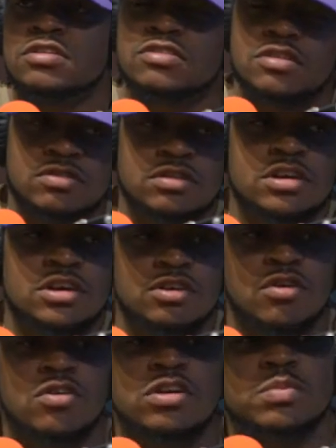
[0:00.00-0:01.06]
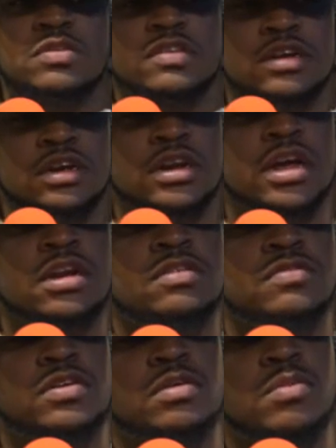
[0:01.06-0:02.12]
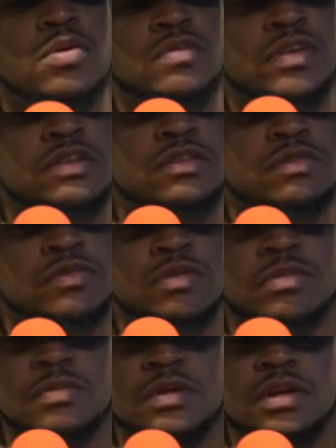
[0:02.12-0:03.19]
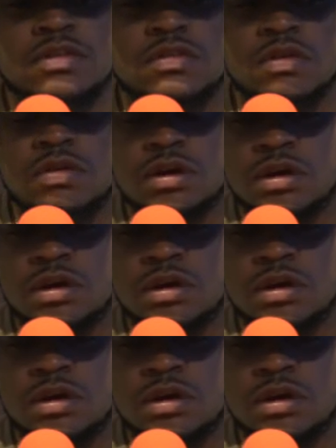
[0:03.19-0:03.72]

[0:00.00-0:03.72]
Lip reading: So growing up and seeing that is very motivational for me, man. So